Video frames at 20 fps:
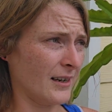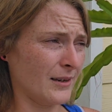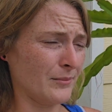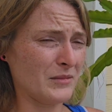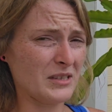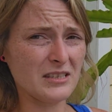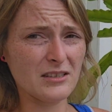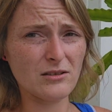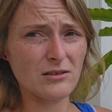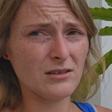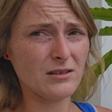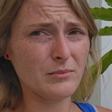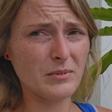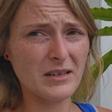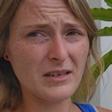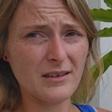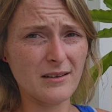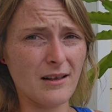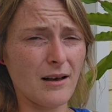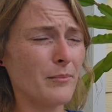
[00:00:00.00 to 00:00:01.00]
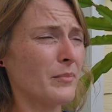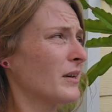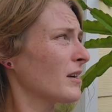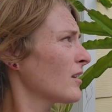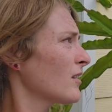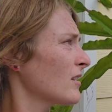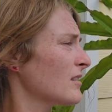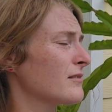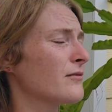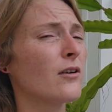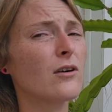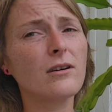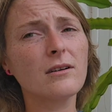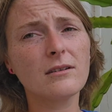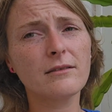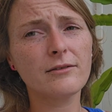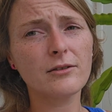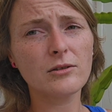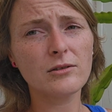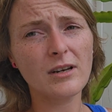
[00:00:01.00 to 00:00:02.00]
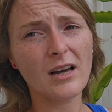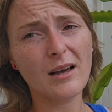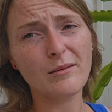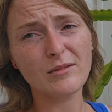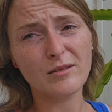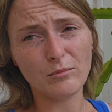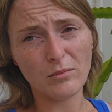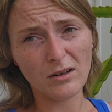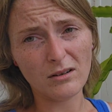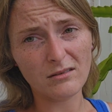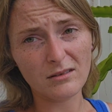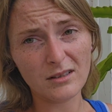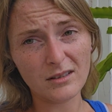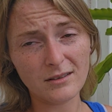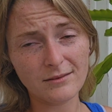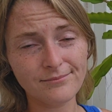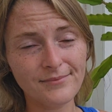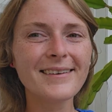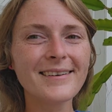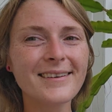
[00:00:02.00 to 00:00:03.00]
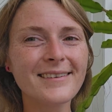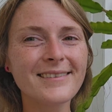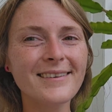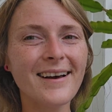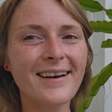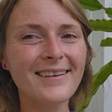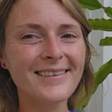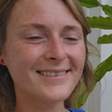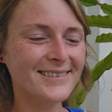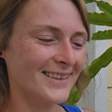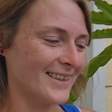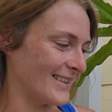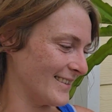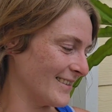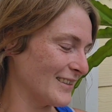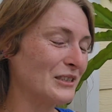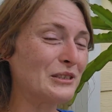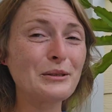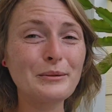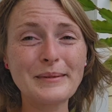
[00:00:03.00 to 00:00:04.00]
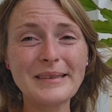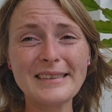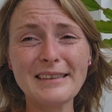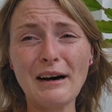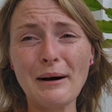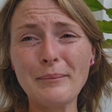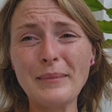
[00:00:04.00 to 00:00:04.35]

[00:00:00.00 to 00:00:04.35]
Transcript: This used to be a lot bigger. It's fallen a few times and broken because it's a little bit top